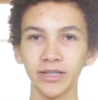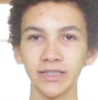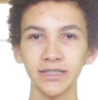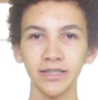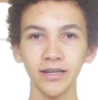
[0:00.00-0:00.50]

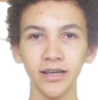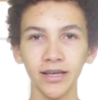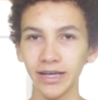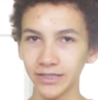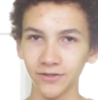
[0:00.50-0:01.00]
can see
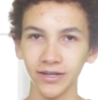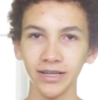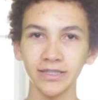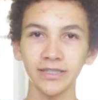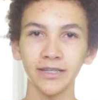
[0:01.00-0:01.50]
and so I
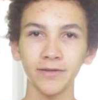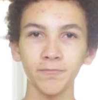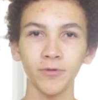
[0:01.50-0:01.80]
can see.